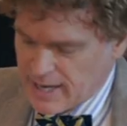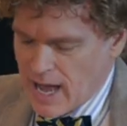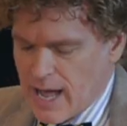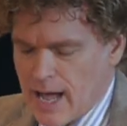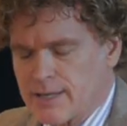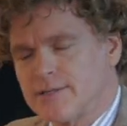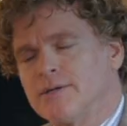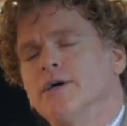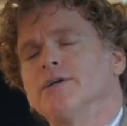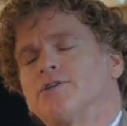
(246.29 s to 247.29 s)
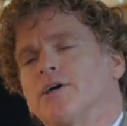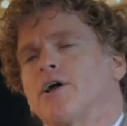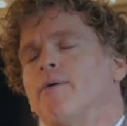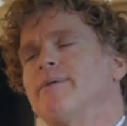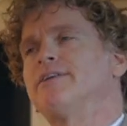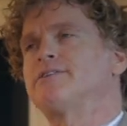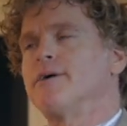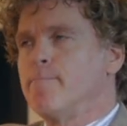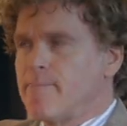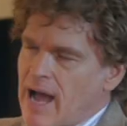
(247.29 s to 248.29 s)
God to come into
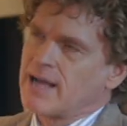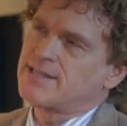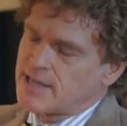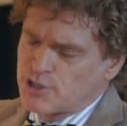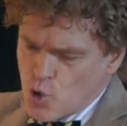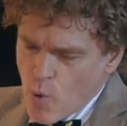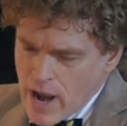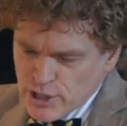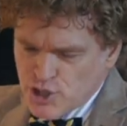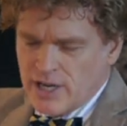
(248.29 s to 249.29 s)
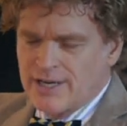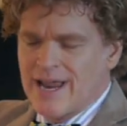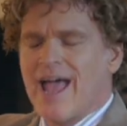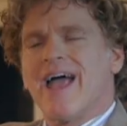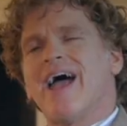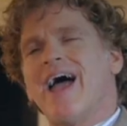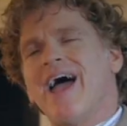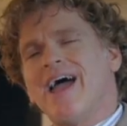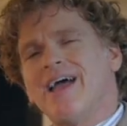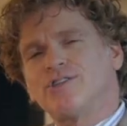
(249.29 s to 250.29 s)
my situation
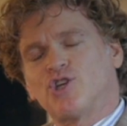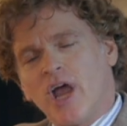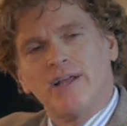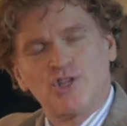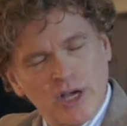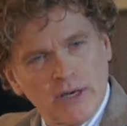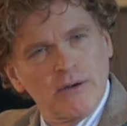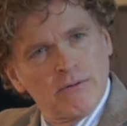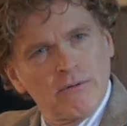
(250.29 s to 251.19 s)
and change it.